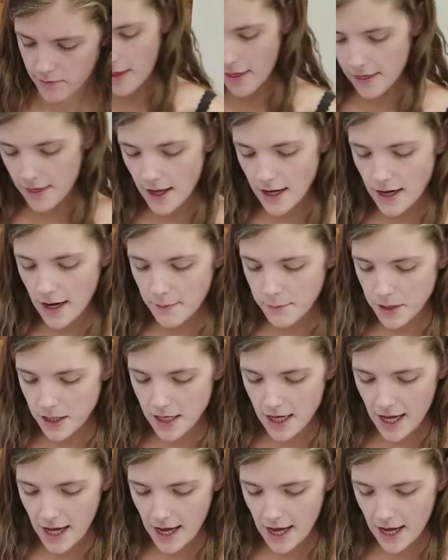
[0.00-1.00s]
Then I'm going
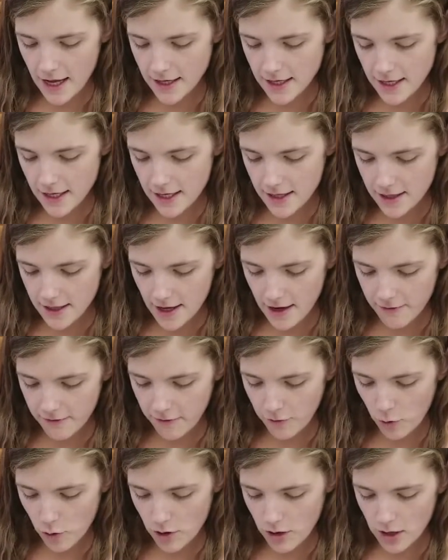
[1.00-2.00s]
to add in that
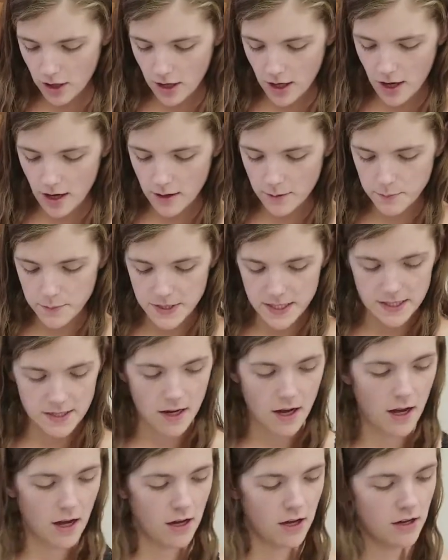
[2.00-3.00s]
4 cups
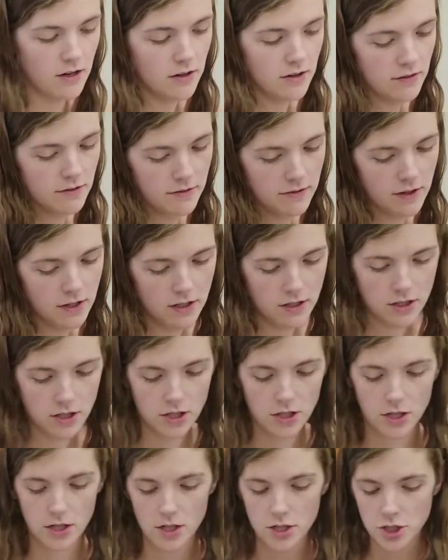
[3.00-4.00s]
of
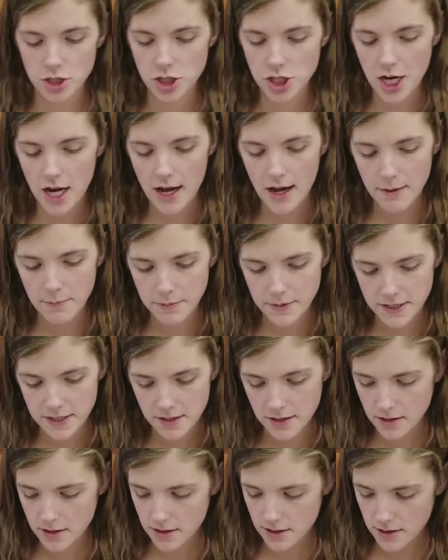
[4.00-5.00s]
chopped
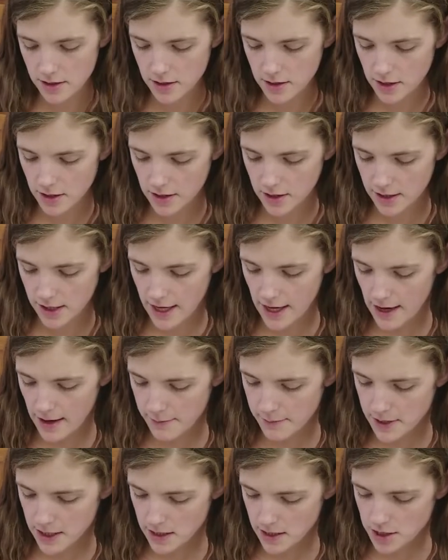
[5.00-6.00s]

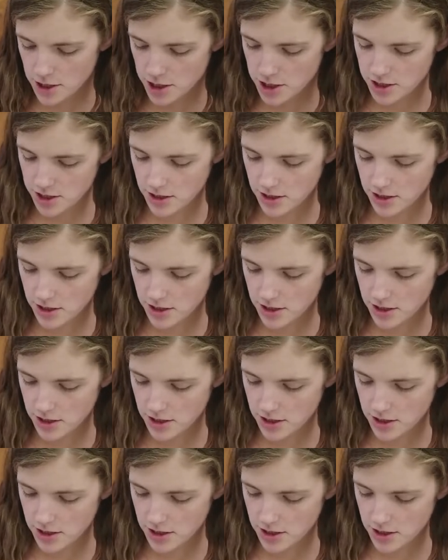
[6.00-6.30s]
cabbage.